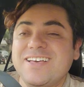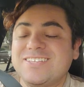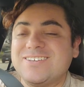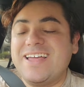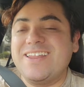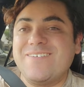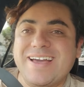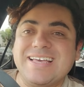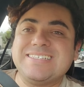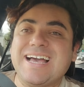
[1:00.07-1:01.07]
So
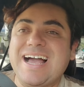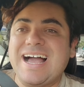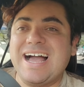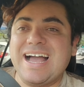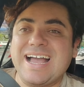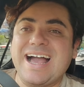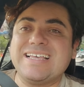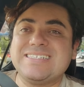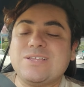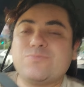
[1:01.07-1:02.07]
anyways, uh,
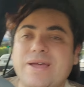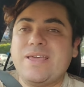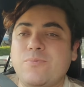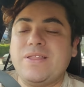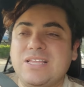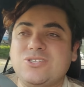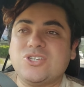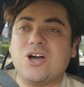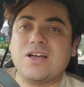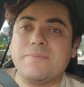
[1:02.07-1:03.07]
guys, get ready. We need to
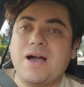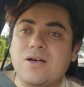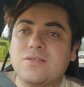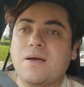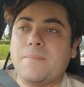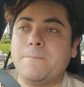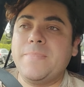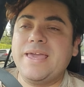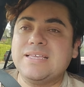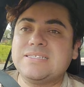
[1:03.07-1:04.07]
talk about
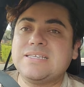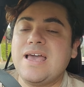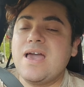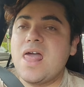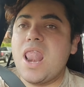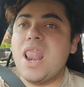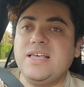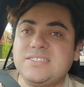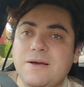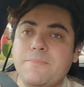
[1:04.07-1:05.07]
Miss
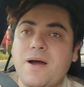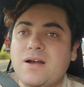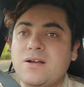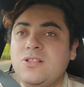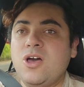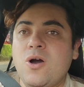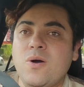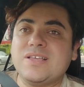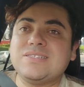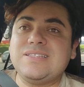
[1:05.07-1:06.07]
Lisa
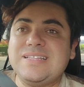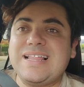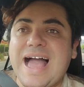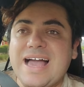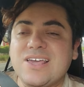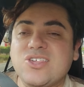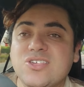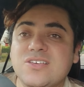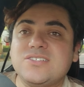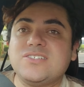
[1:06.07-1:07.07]
Barlow slash
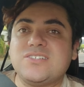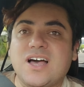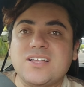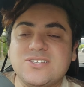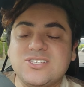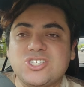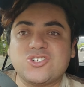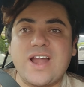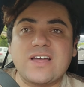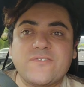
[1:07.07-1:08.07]
Sutton
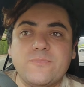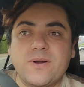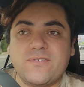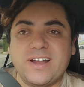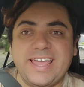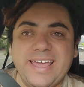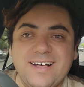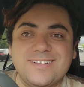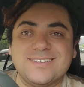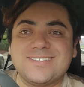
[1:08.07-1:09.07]
Stracke from Beverly
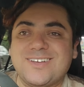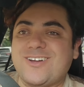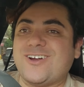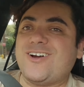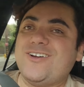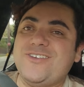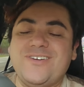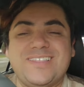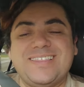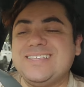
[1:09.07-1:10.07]
Hills. Girl, you,
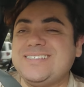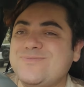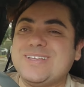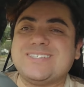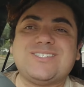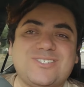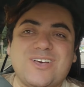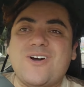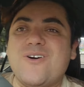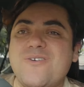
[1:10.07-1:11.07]
this was
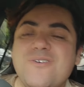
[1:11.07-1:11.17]
so,